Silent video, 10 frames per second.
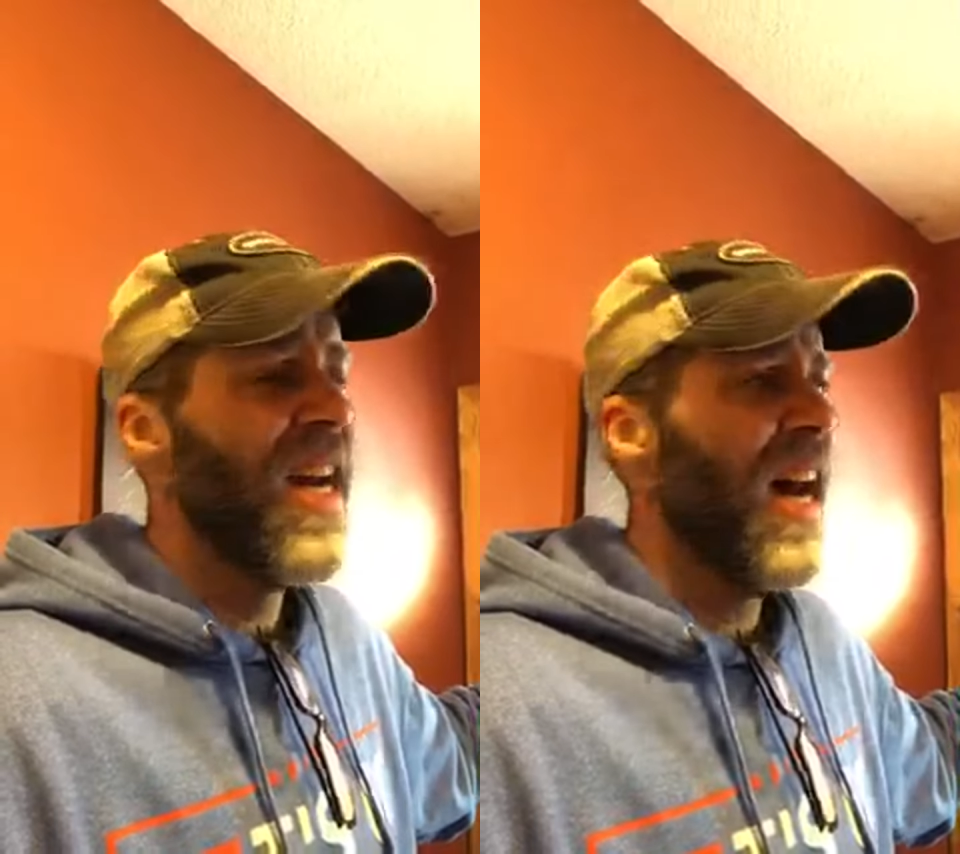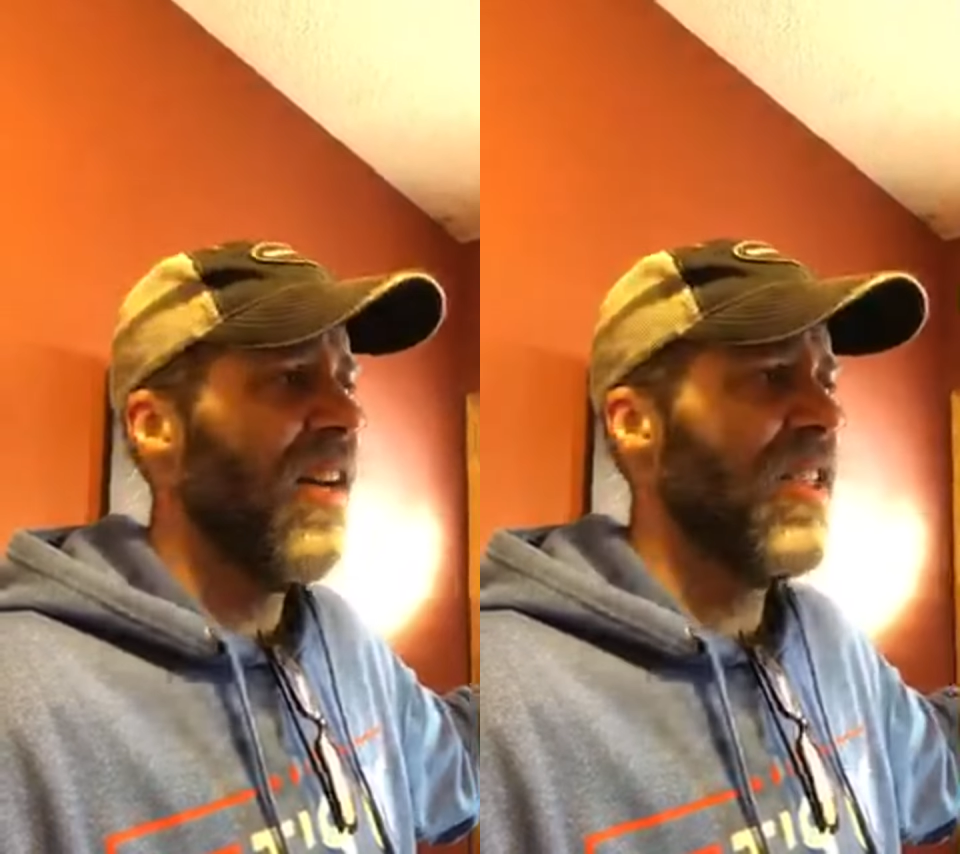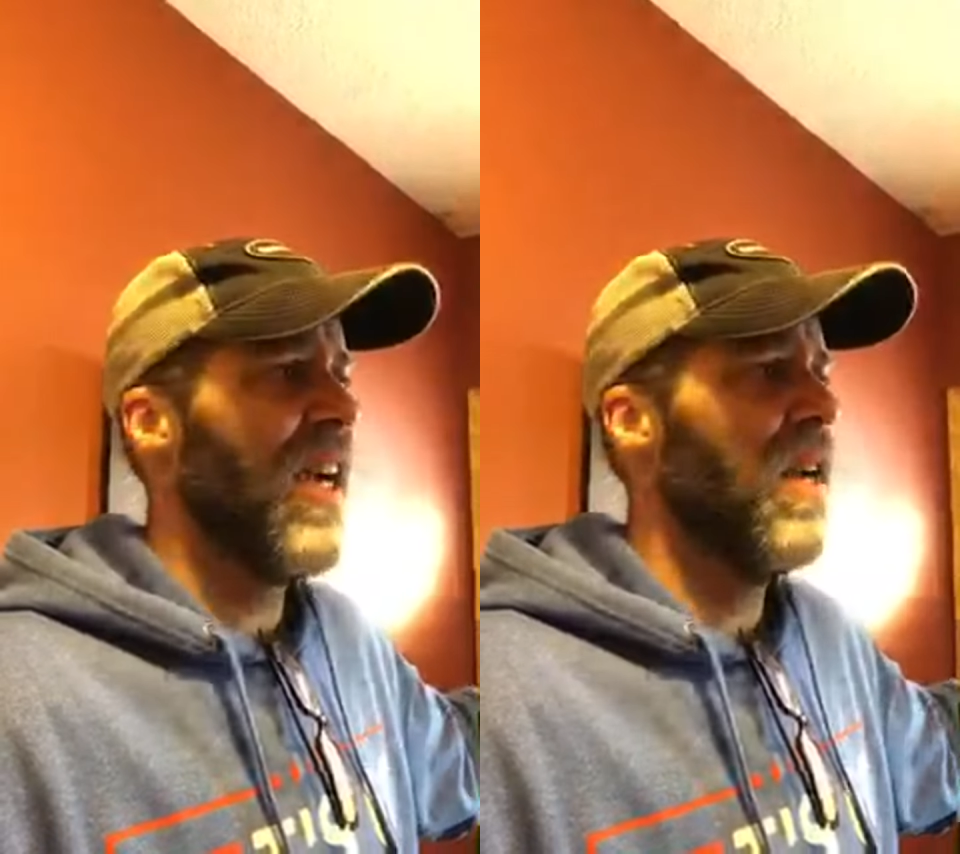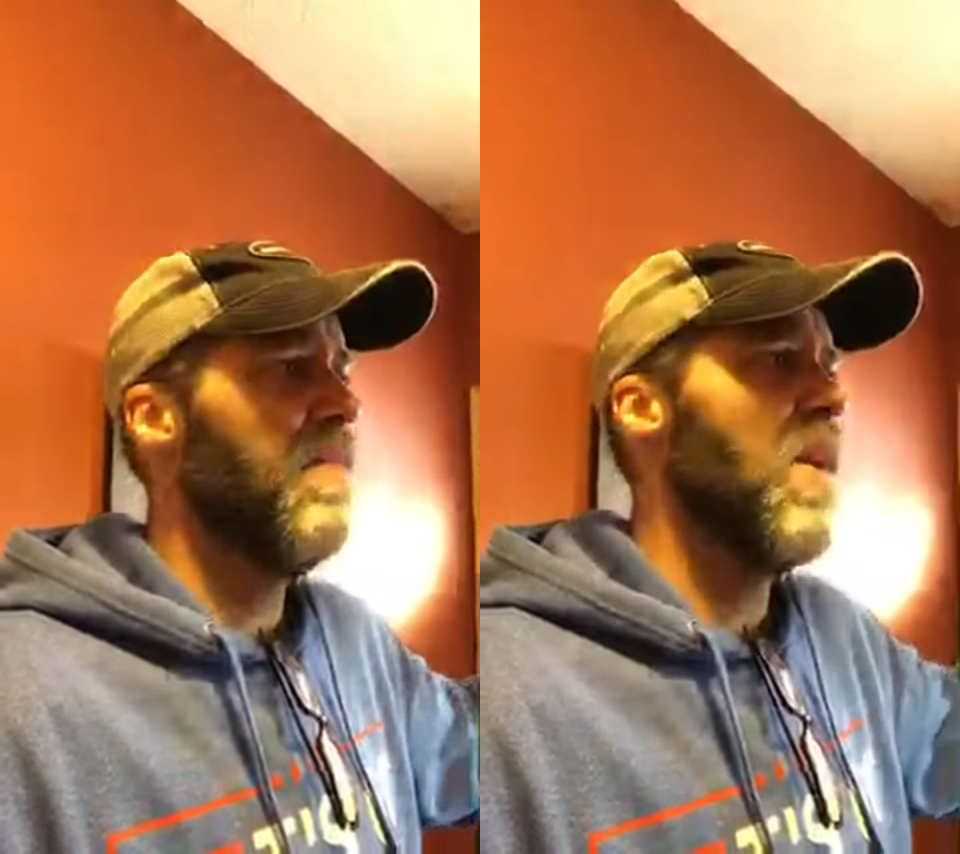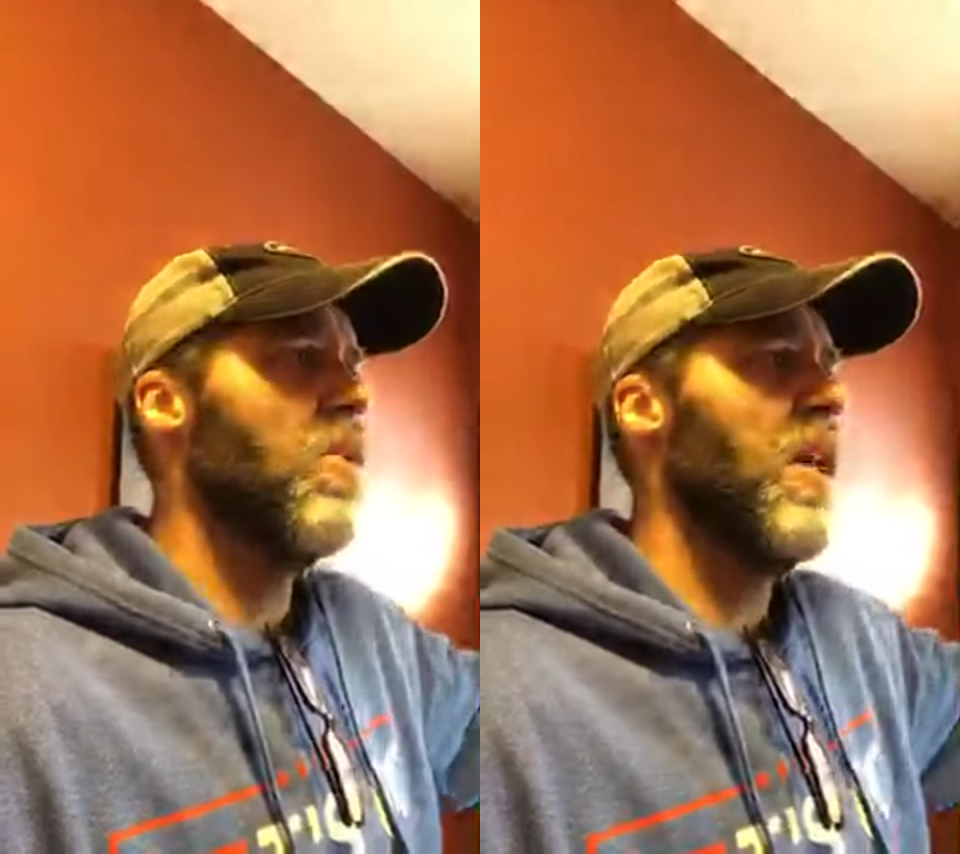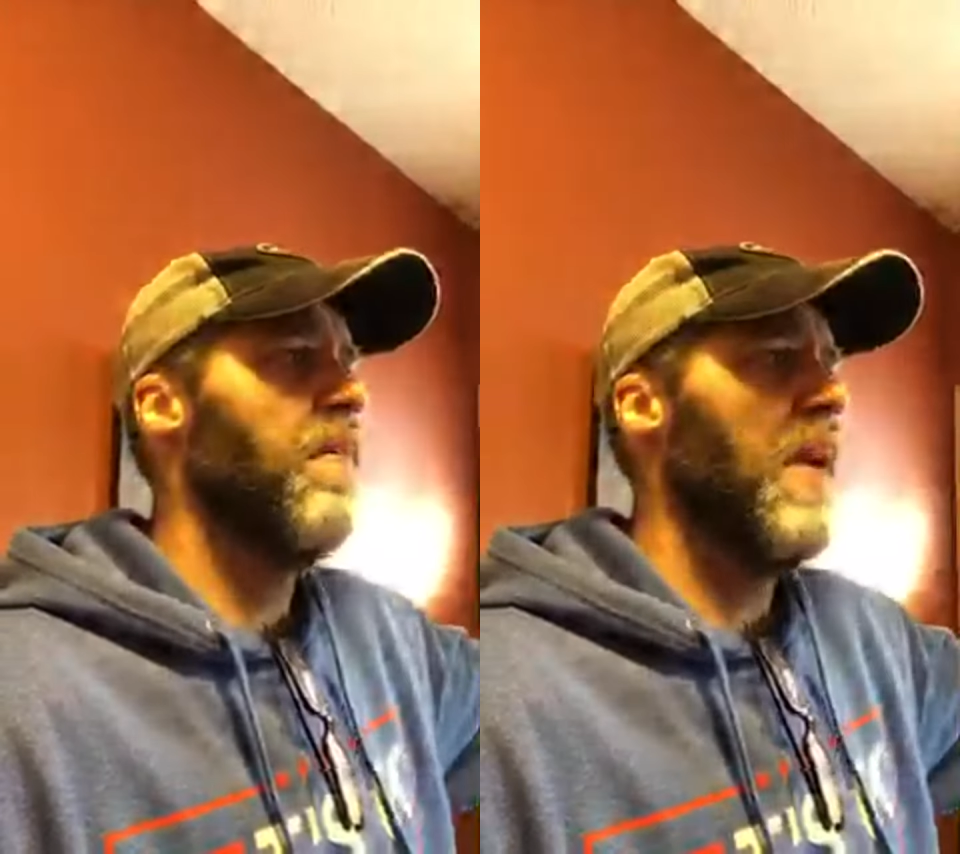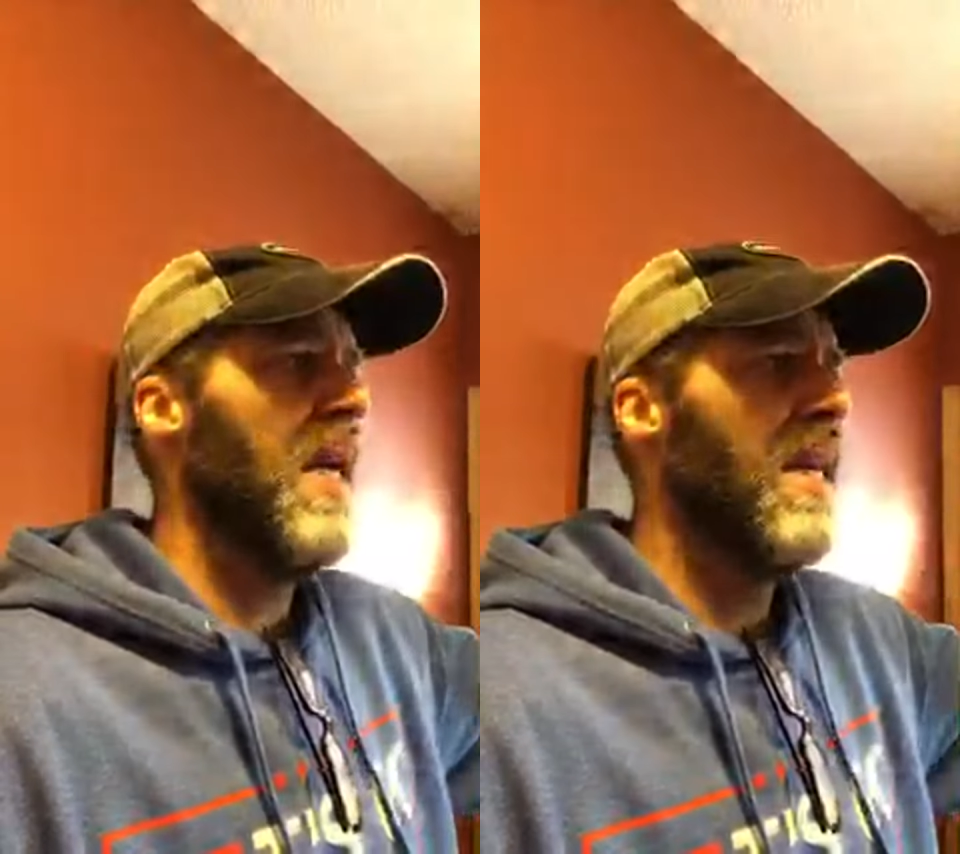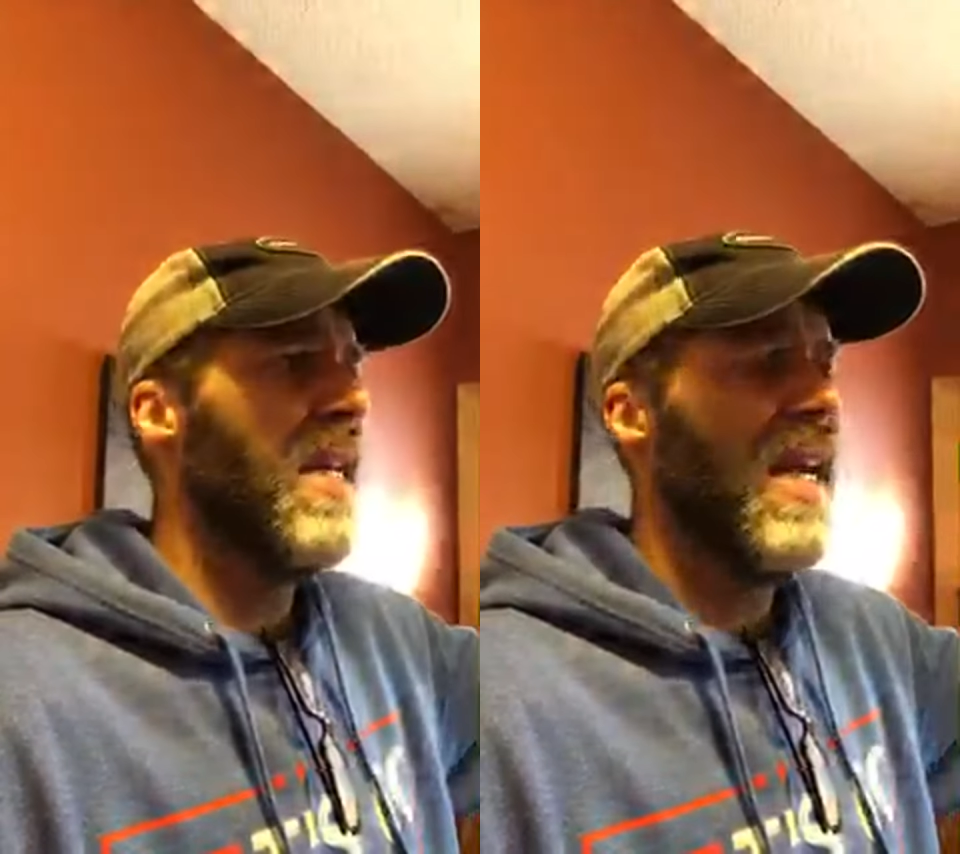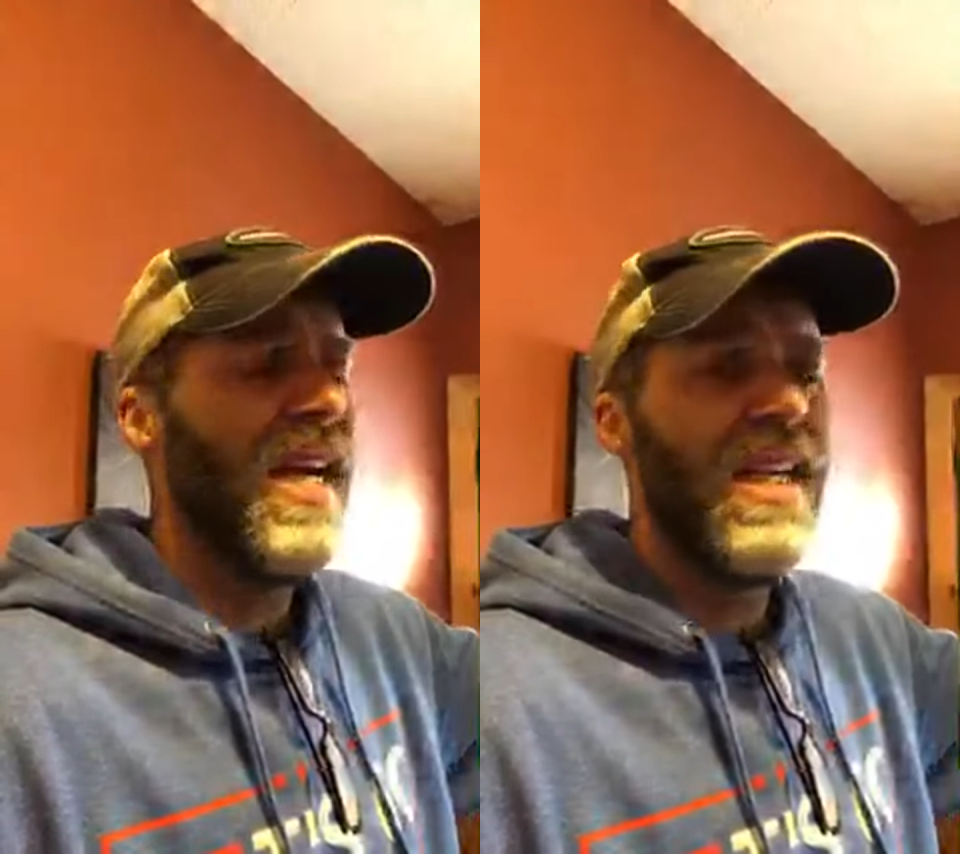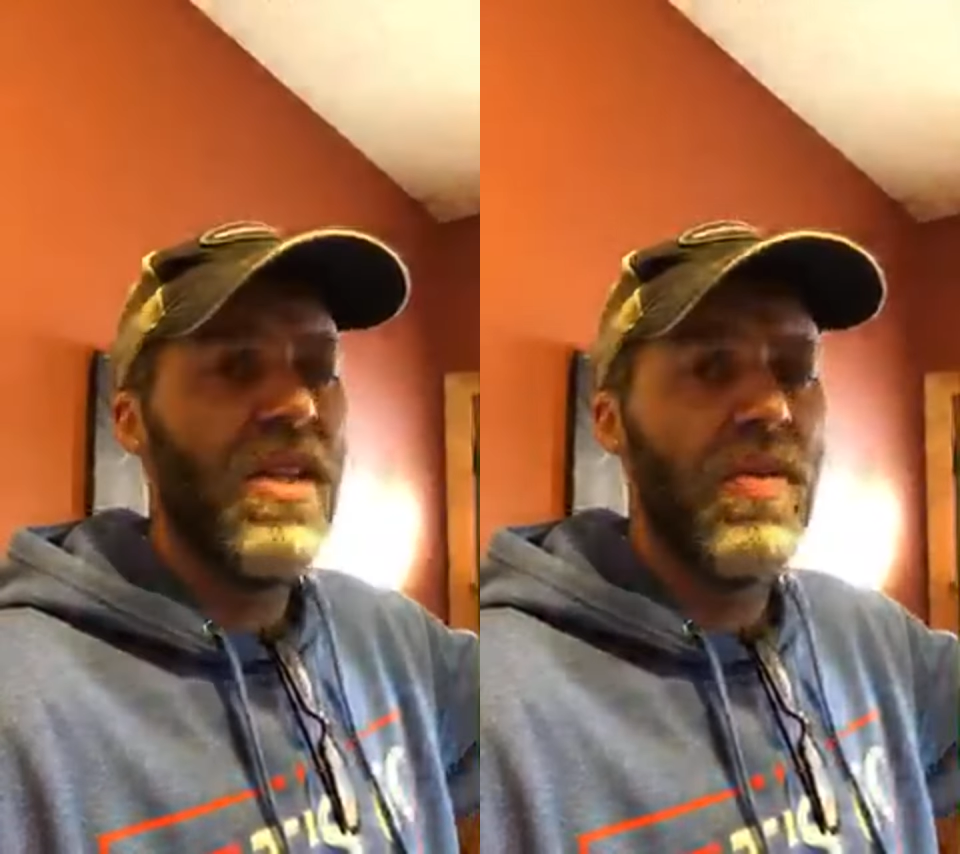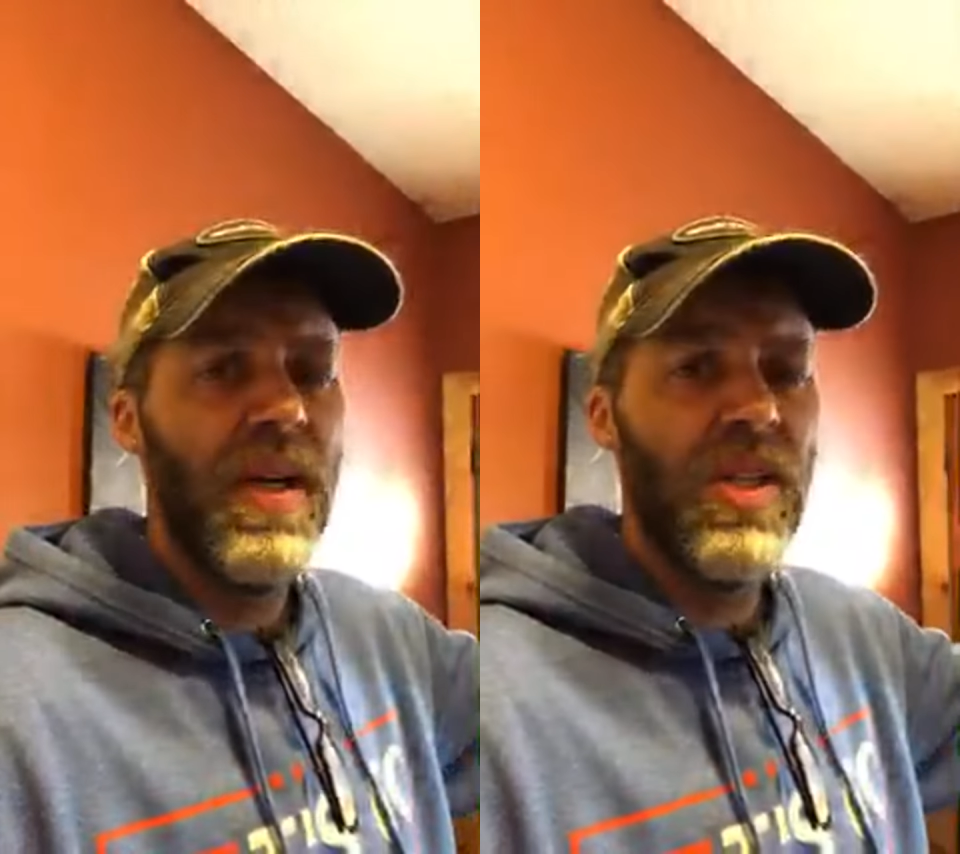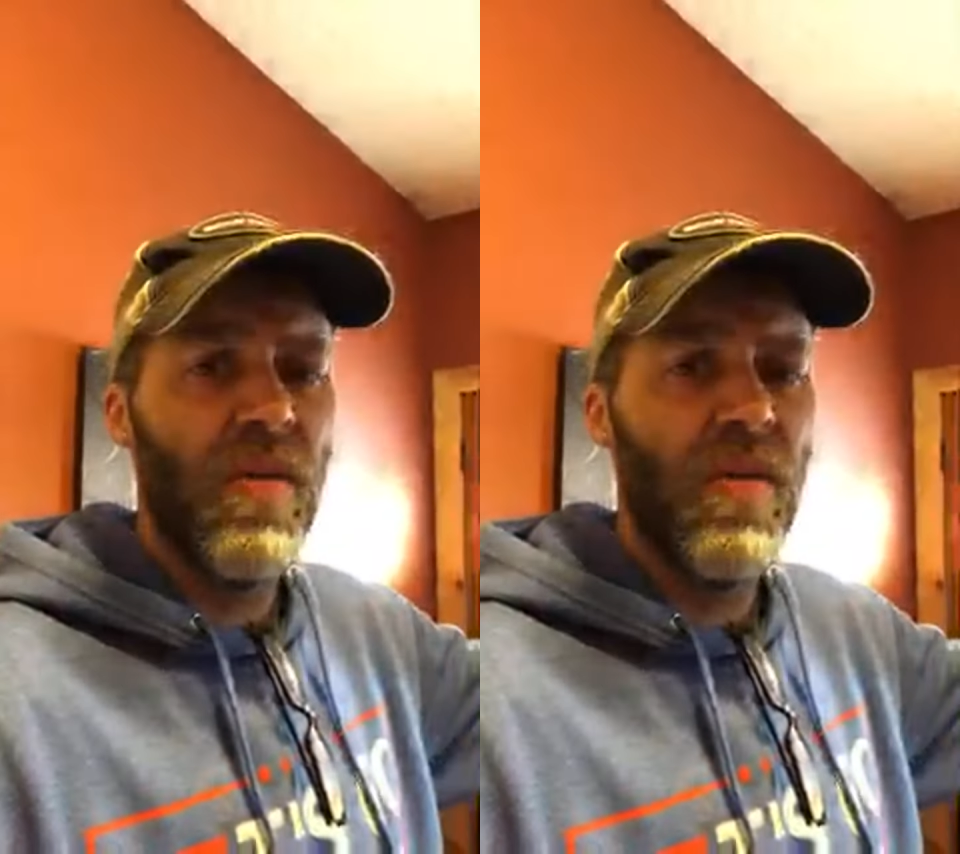How's that gonna mount up in the 93?